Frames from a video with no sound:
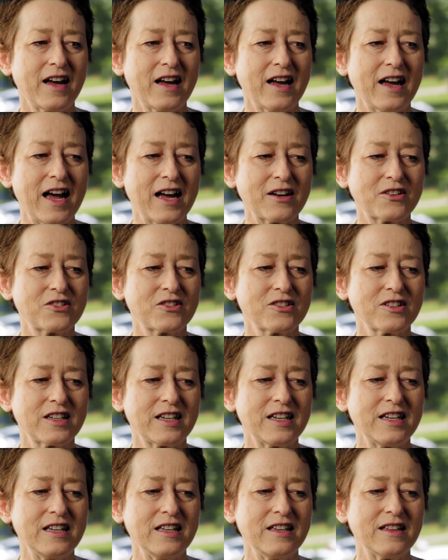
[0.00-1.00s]

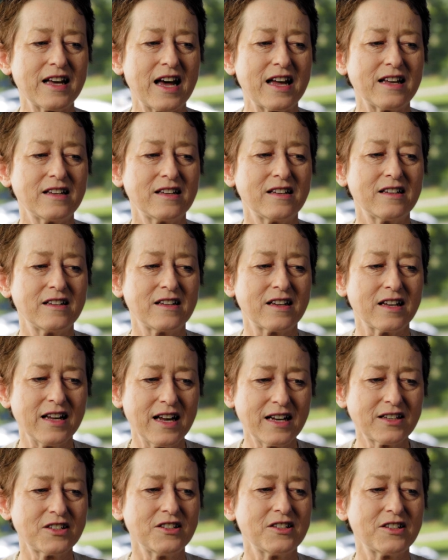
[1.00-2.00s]
actually that
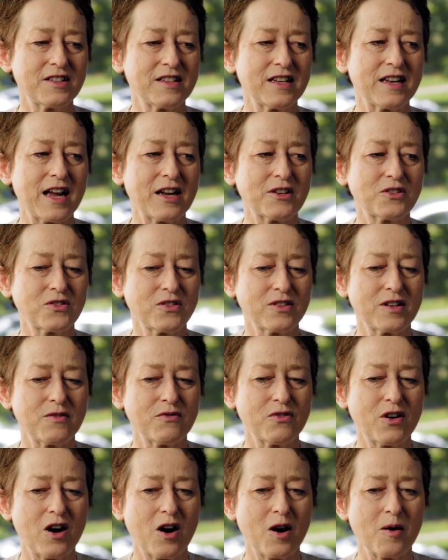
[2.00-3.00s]
connection to the natural
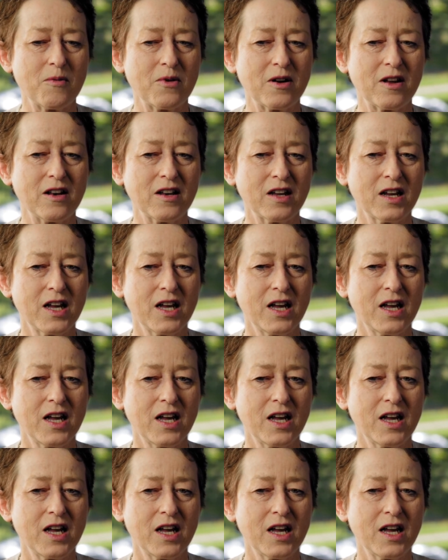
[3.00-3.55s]
environment